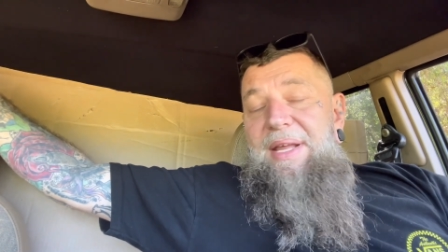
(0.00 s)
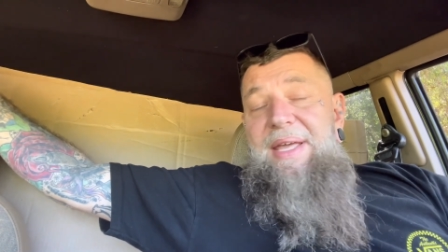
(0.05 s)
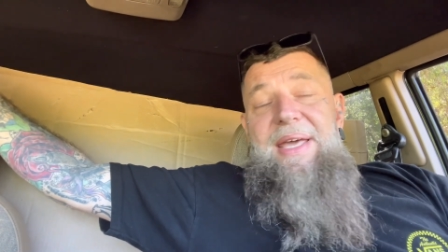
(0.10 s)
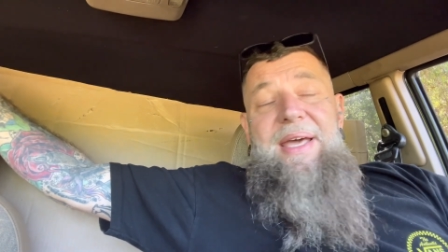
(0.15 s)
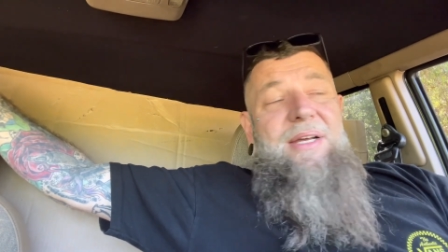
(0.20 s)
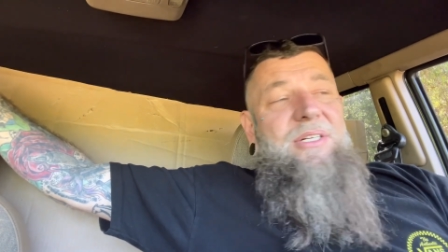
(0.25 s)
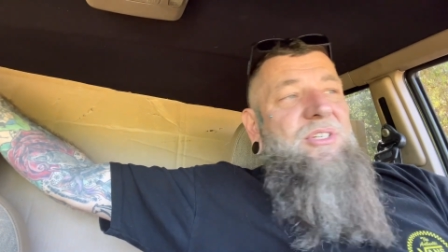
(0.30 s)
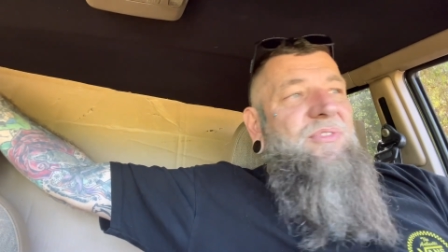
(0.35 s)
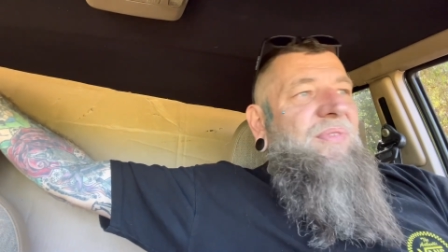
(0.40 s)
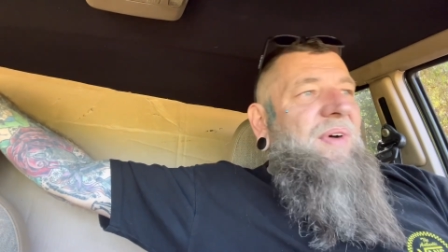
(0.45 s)
to
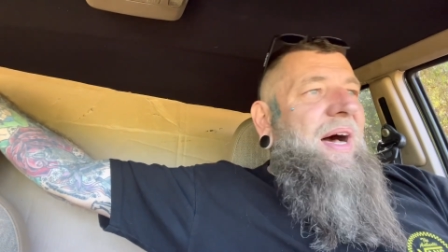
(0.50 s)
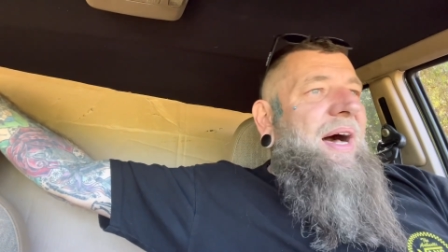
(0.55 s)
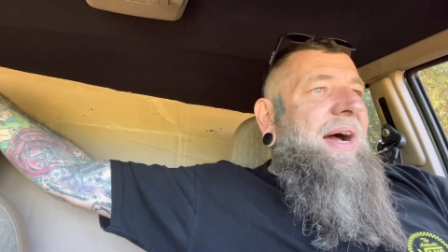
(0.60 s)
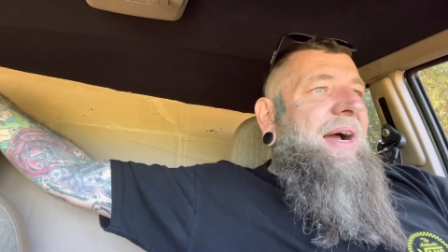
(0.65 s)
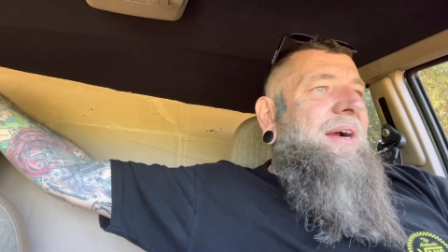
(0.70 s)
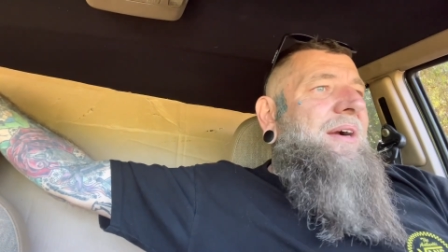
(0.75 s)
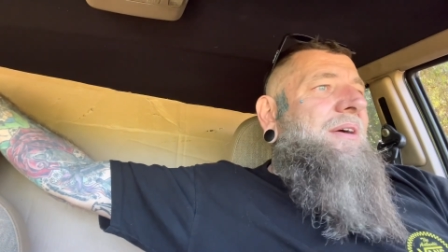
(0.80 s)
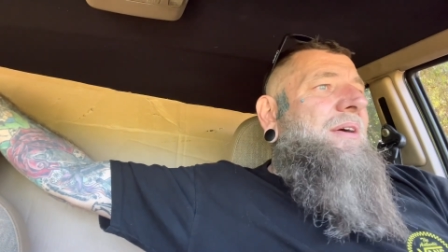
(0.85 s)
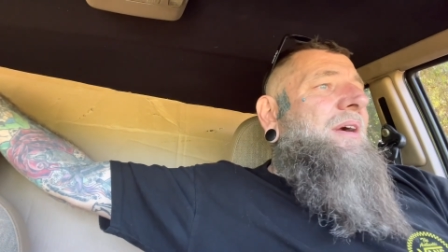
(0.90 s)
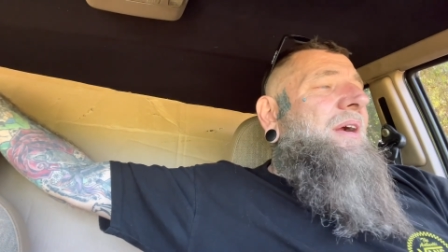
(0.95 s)
catch
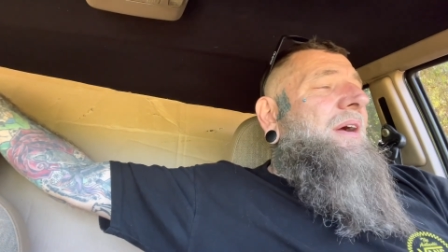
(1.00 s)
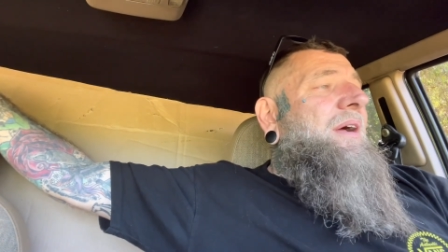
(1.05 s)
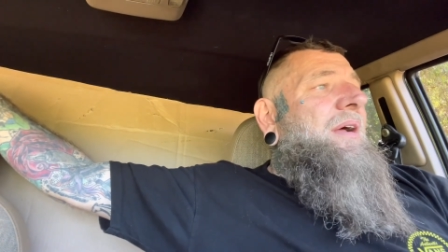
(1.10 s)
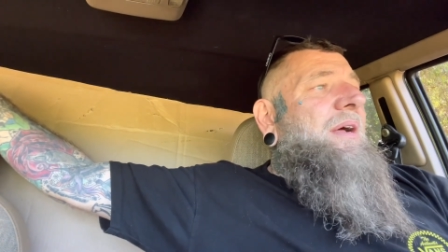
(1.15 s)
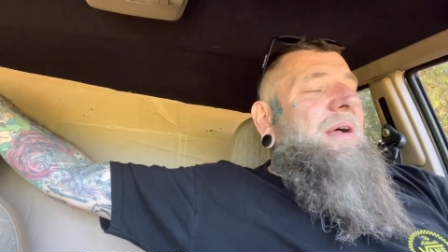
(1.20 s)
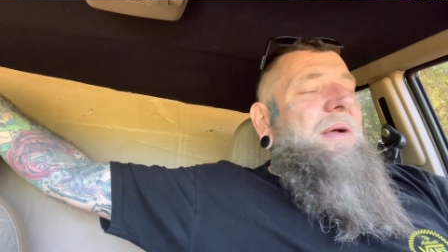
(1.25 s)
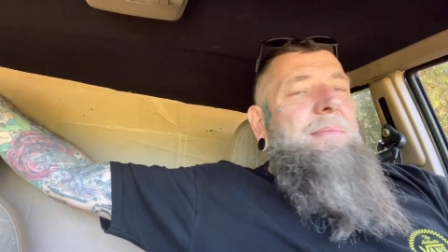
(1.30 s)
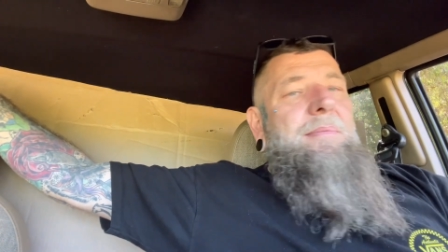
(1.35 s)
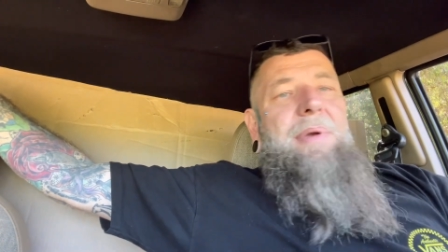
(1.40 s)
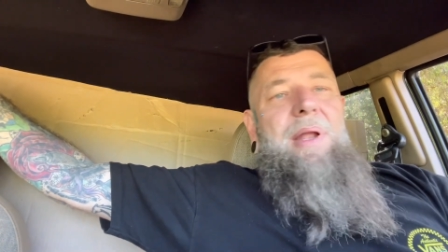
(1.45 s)
fire,
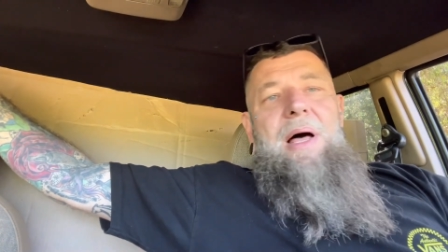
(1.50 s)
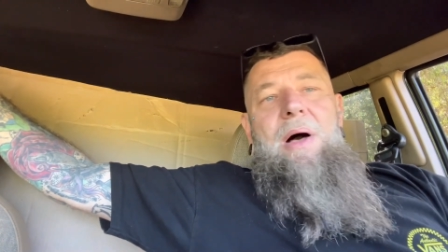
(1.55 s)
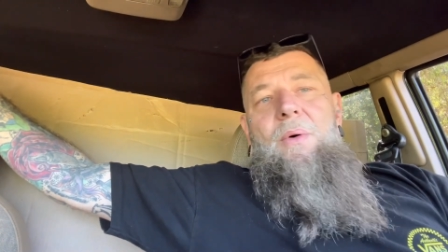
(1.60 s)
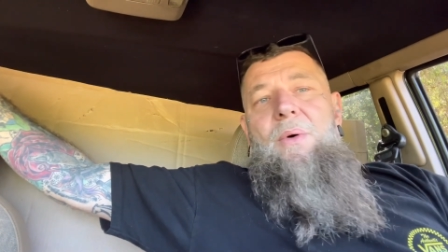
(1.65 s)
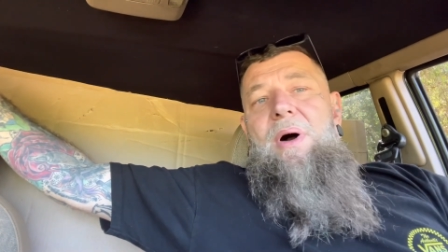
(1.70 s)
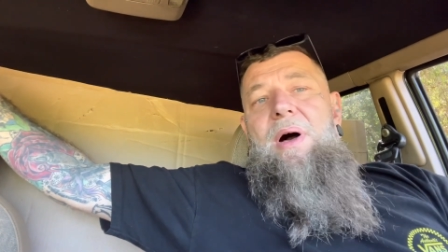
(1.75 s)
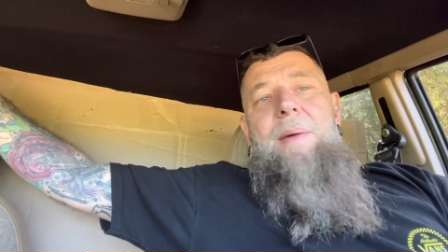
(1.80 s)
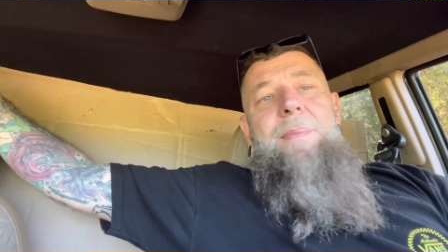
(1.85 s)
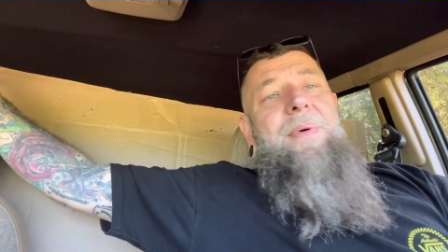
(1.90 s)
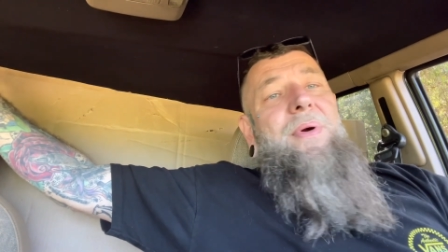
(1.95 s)
blow
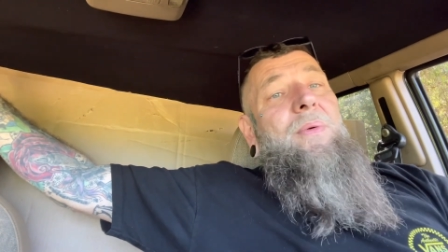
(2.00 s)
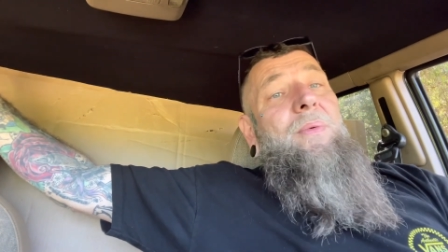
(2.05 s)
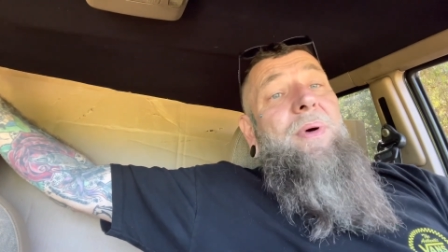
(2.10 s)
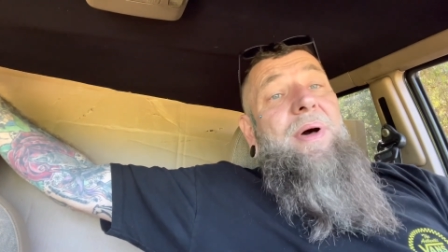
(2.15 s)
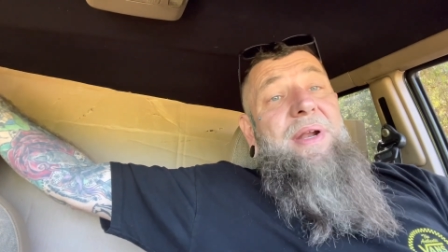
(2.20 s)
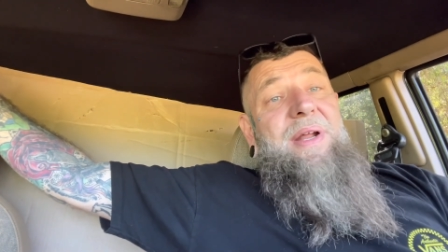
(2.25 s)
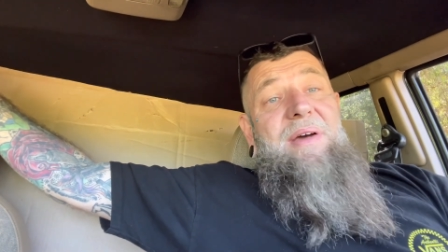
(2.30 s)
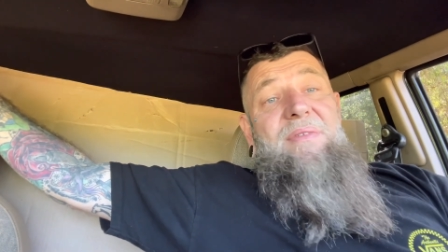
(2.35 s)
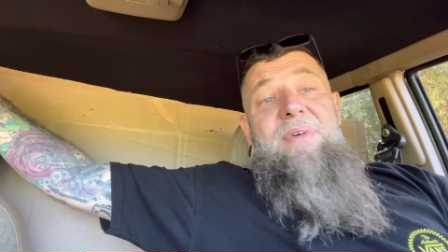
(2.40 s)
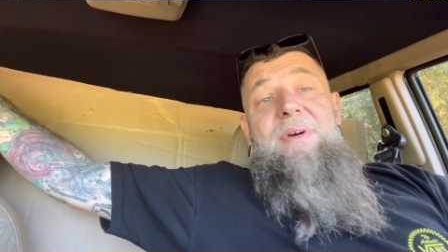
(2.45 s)
up, or
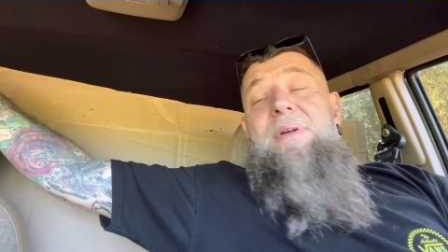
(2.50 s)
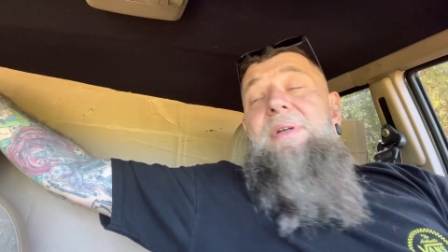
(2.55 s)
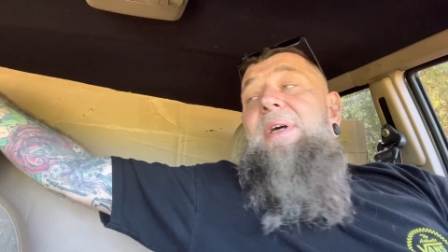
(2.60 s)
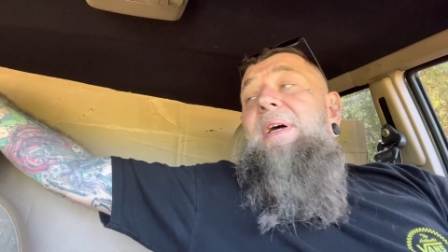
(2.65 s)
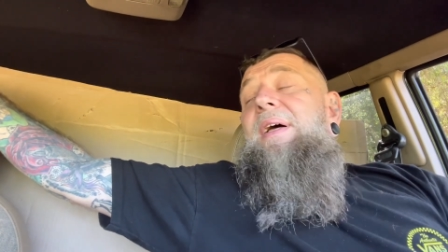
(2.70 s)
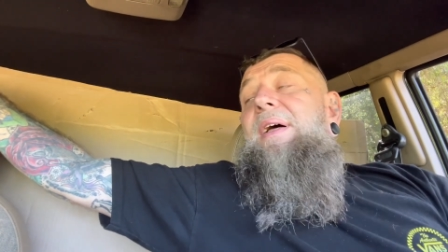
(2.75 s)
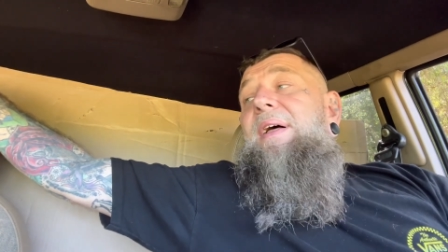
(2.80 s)
whatever.